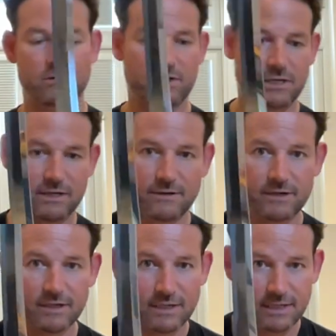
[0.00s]
Okay,
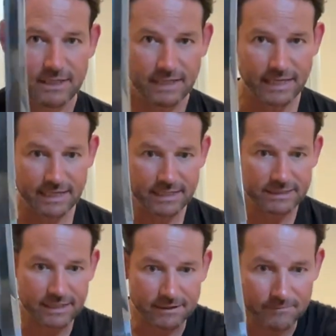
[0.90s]
and
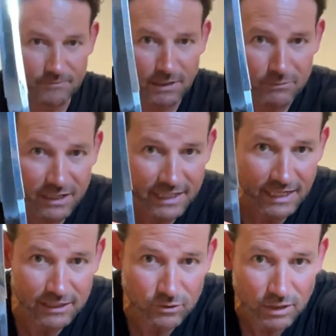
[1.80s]
I'm gonna get
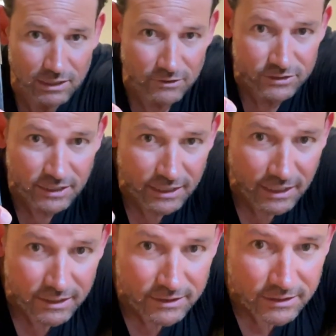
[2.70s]
a little closer. I'm
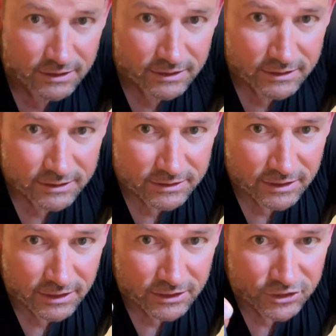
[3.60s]

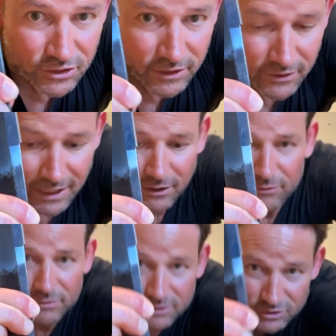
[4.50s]
gonna show you how
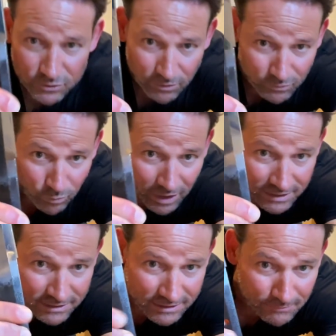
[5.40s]
the sword
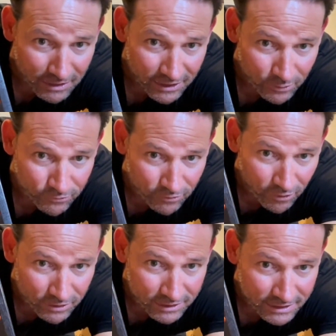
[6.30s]
was. I'm not gonna go through all
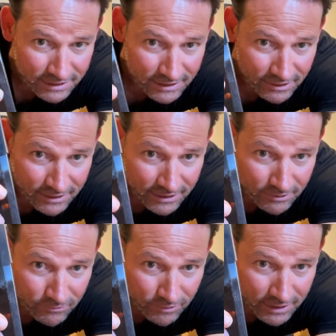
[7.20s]
the detail here,
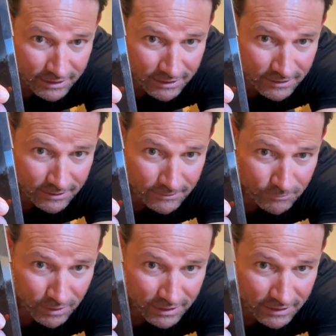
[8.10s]
right?
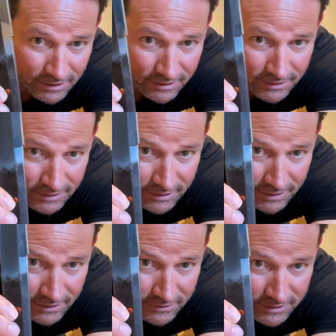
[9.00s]
But
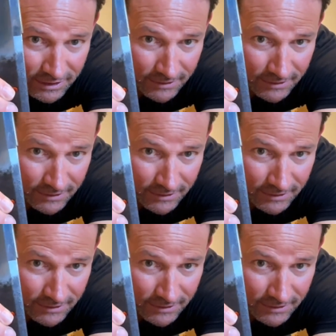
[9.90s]
here's